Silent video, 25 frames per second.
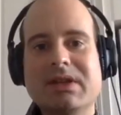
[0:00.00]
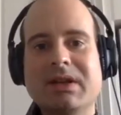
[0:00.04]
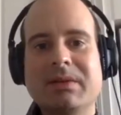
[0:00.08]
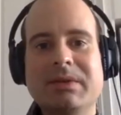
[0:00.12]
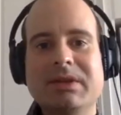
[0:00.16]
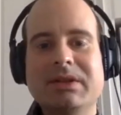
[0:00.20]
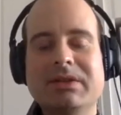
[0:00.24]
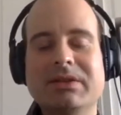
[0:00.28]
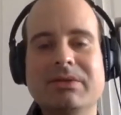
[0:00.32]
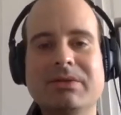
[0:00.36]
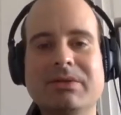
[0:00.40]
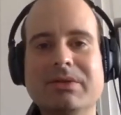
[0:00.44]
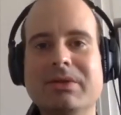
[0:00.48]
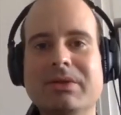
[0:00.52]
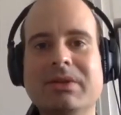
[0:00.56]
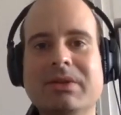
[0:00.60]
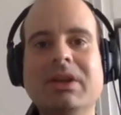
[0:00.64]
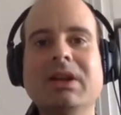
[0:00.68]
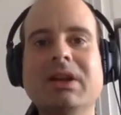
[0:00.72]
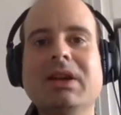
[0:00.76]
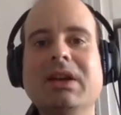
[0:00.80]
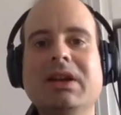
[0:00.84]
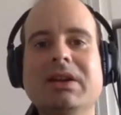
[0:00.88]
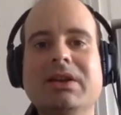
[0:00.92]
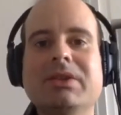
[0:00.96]
I mean, look,
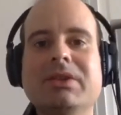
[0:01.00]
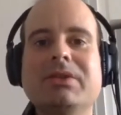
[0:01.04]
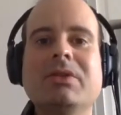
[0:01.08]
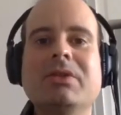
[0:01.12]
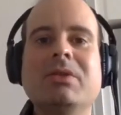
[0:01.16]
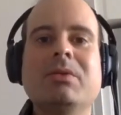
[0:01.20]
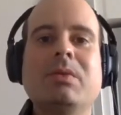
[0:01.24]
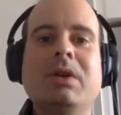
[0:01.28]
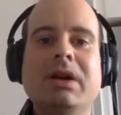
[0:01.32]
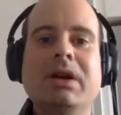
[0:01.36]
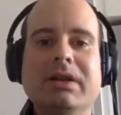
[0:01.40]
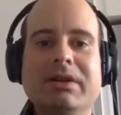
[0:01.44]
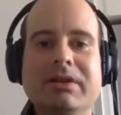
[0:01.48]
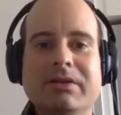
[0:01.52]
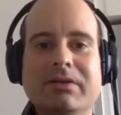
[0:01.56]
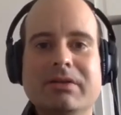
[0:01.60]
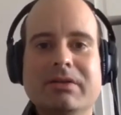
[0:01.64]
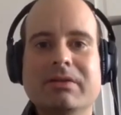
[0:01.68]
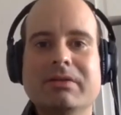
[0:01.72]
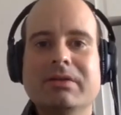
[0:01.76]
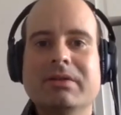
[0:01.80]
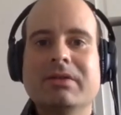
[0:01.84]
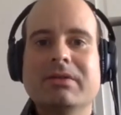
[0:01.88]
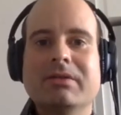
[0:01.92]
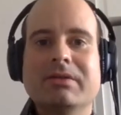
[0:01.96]
you don't want
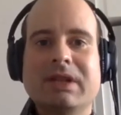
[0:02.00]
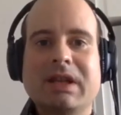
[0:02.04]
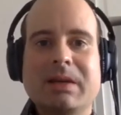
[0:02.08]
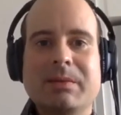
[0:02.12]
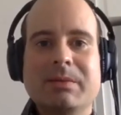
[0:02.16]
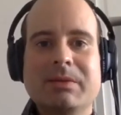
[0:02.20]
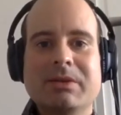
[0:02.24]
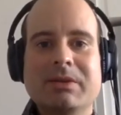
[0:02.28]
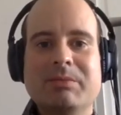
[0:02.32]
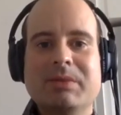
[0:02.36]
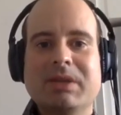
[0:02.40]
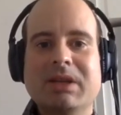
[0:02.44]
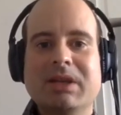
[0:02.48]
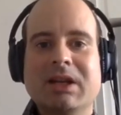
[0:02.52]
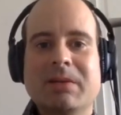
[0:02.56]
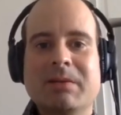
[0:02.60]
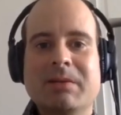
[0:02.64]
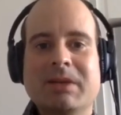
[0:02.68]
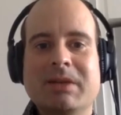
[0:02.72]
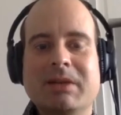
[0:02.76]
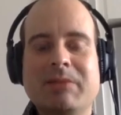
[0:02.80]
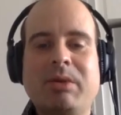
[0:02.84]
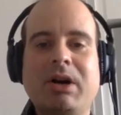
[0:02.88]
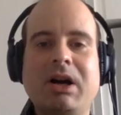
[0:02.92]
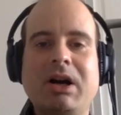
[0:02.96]
your, your neighborhood
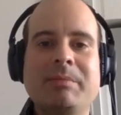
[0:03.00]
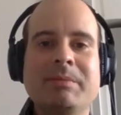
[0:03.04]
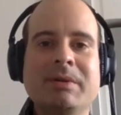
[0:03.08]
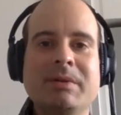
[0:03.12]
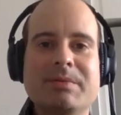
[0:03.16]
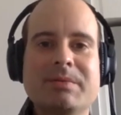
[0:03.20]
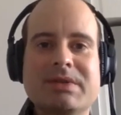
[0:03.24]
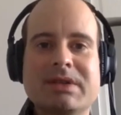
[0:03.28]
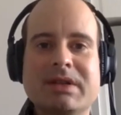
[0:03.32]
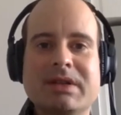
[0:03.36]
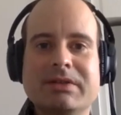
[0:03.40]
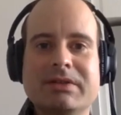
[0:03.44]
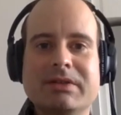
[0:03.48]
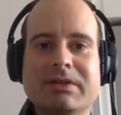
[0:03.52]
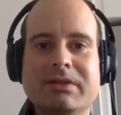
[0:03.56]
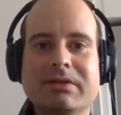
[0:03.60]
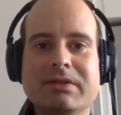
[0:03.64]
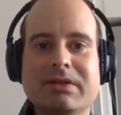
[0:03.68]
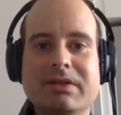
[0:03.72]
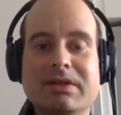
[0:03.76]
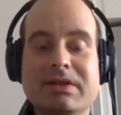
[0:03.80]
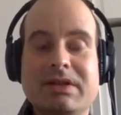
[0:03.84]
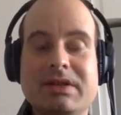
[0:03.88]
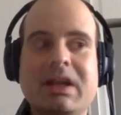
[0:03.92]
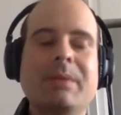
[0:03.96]
becoming a pop-up center.
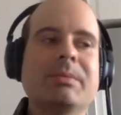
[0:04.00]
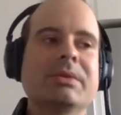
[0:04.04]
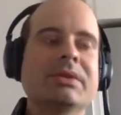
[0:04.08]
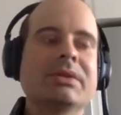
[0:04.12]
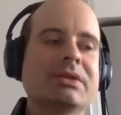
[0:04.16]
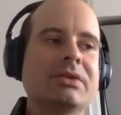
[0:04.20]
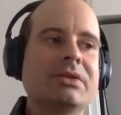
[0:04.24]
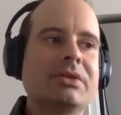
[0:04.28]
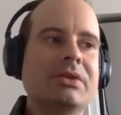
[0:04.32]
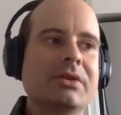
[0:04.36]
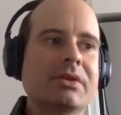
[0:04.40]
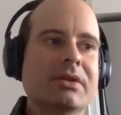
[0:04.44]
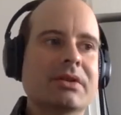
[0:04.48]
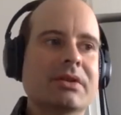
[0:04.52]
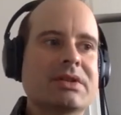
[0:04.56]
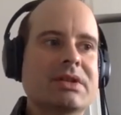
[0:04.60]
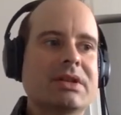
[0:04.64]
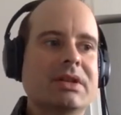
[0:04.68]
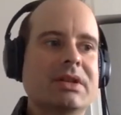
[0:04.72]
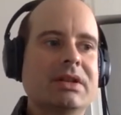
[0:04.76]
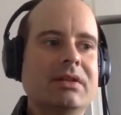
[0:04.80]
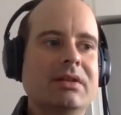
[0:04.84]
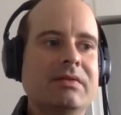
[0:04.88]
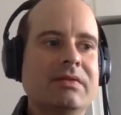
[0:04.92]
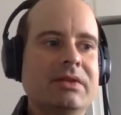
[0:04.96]
This happened in New York
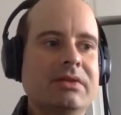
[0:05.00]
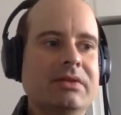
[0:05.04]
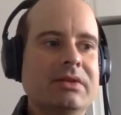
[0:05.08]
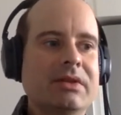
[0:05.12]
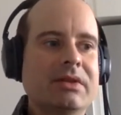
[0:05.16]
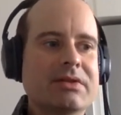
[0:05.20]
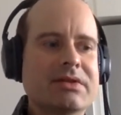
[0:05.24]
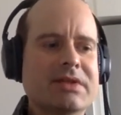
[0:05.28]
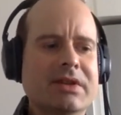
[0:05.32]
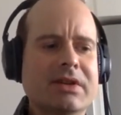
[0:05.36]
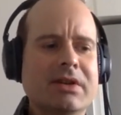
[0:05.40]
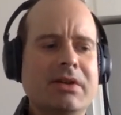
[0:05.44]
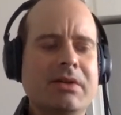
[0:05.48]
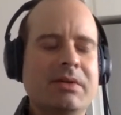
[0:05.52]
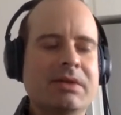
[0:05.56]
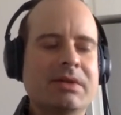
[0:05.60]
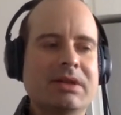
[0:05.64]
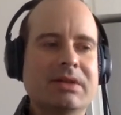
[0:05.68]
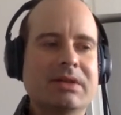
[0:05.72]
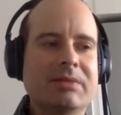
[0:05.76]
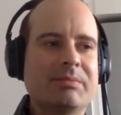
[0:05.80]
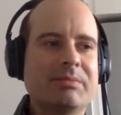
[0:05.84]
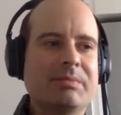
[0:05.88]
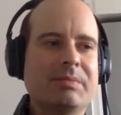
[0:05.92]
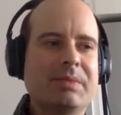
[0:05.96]
City a few years ago when
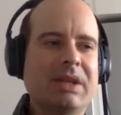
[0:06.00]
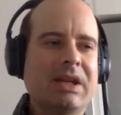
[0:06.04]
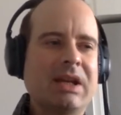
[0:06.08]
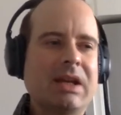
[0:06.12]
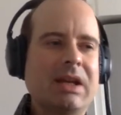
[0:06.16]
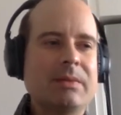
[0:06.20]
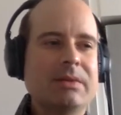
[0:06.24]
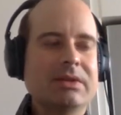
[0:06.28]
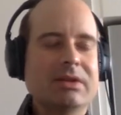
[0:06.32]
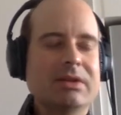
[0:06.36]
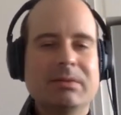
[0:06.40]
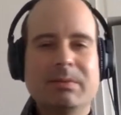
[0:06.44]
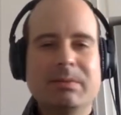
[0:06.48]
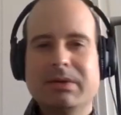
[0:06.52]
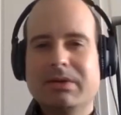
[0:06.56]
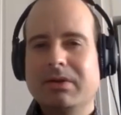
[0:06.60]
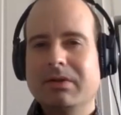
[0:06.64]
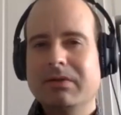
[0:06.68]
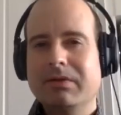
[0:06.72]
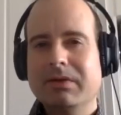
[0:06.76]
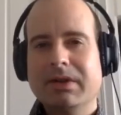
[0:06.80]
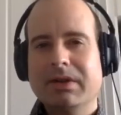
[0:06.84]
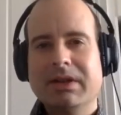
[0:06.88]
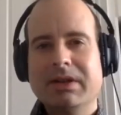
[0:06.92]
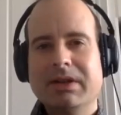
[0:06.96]
it became a little bit
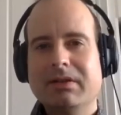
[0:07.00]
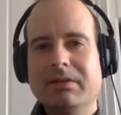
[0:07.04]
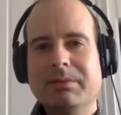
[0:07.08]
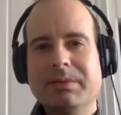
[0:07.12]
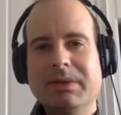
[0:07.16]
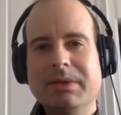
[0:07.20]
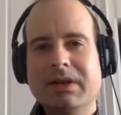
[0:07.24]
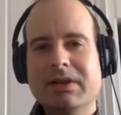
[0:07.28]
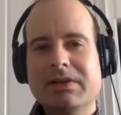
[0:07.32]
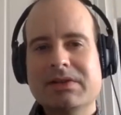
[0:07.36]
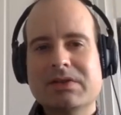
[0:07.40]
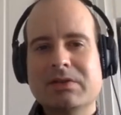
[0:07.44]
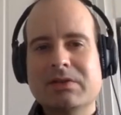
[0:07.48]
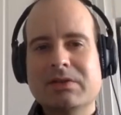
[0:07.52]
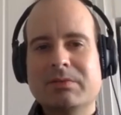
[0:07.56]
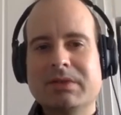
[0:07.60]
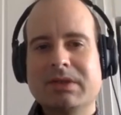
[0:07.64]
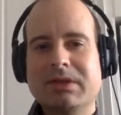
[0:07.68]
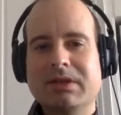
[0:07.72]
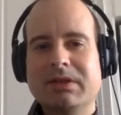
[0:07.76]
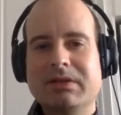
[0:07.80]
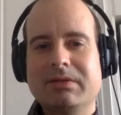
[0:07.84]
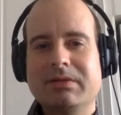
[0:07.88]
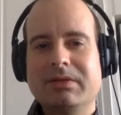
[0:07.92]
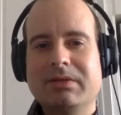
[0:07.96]
overkill because so
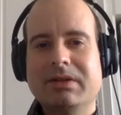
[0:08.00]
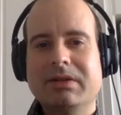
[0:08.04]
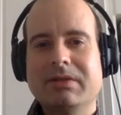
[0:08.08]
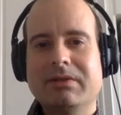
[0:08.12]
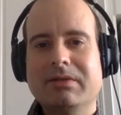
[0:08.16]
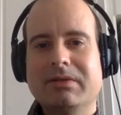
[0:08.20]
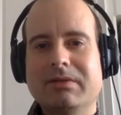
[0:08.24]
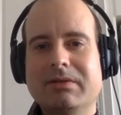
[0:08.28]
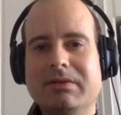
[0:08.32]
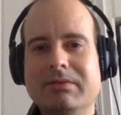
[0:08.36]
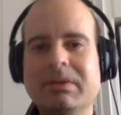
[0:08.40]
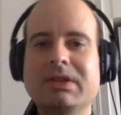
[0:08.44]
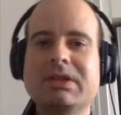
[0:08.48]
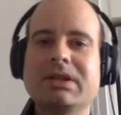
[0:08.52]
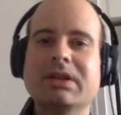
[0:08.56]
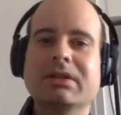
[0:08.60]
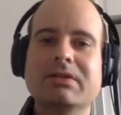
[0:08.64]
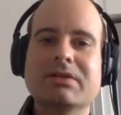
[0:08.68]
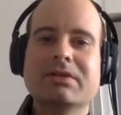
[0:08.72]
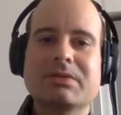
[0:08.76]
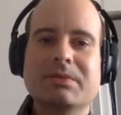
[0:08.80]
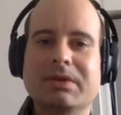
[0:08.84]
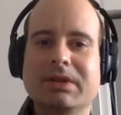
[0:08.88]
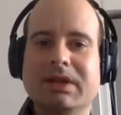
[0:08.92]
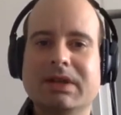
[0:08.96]
many uh,
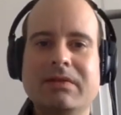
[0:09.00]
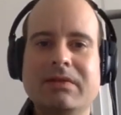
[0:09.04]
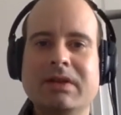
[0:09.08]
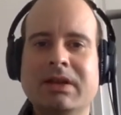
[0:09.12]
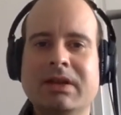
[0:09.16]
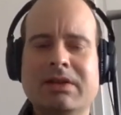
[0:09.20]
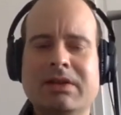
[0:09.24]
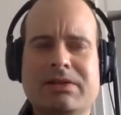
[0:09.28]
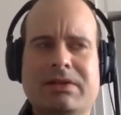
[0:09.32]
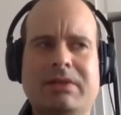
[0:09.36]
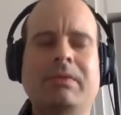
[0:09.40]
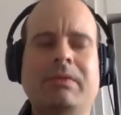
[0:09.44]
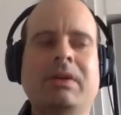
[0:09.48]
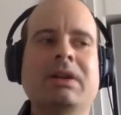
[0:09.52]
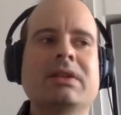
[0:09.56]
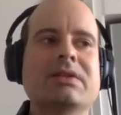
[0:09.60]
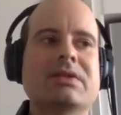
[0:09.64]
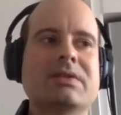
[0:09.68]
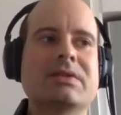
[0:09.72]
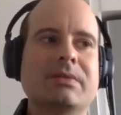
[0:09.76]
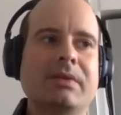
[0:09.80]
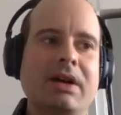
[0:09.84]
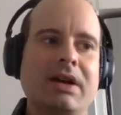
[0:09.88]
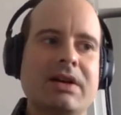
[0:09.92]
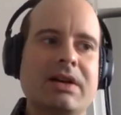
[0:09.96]
retailers were leaving because the
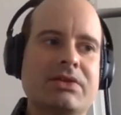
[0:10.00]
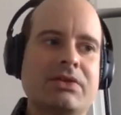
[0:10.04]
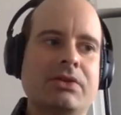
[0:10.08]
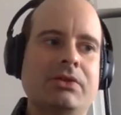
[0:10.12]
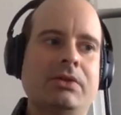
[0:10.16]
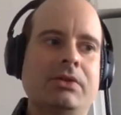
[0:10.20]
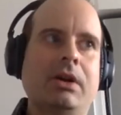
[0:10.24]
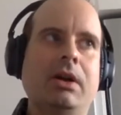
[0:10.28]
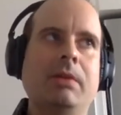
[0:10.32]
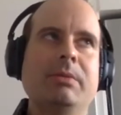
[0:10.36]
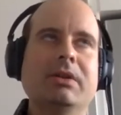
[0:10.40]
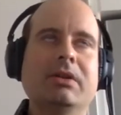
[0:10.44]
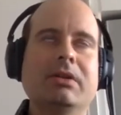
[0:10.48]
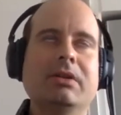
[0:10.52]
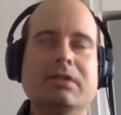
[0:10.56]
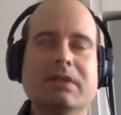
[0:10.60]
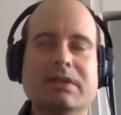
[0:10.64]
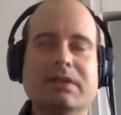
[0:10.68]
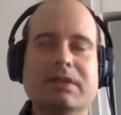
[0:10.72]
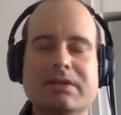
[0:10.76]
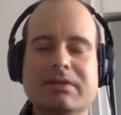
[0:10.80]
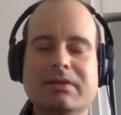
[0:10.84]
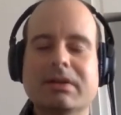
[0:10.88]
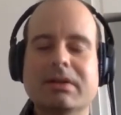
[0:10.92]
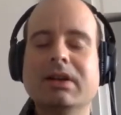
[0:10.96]
rents were astronomical
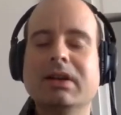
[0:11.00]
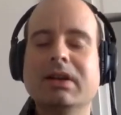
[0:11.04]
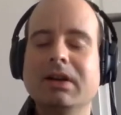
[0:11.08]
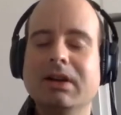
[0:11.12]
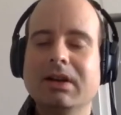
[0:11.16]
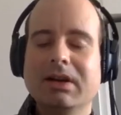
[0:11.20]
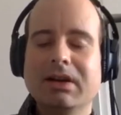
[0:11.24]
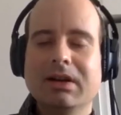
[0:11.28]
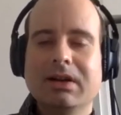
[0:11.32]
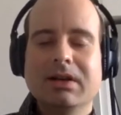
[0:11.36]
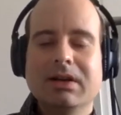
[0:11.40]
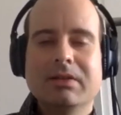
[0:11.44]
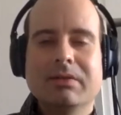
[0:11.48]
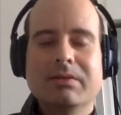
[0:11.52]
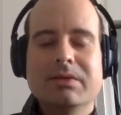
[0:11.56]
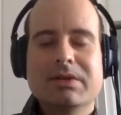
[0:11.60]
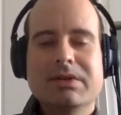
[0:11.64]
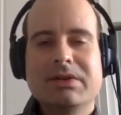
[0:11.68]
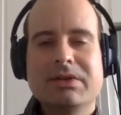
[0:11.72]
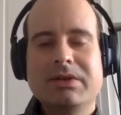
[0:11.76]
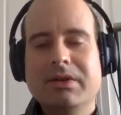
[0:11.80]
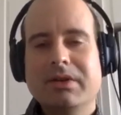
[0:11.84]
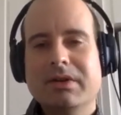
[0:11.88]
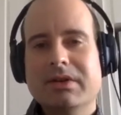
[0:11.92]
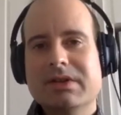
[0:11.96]
because it was
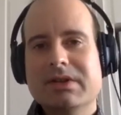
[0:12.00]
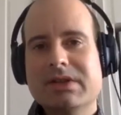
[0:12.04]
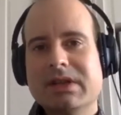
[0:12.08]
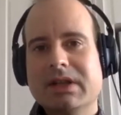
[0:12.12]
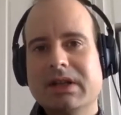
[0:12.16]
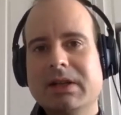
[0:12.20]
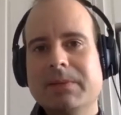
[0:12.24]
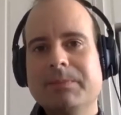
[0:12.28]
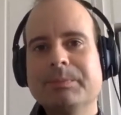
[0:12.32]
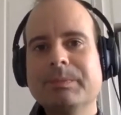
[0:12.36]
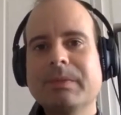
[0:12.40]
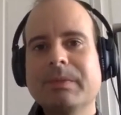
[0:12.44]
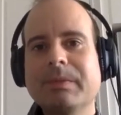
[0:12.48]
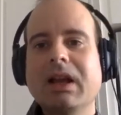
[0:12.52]
New York City.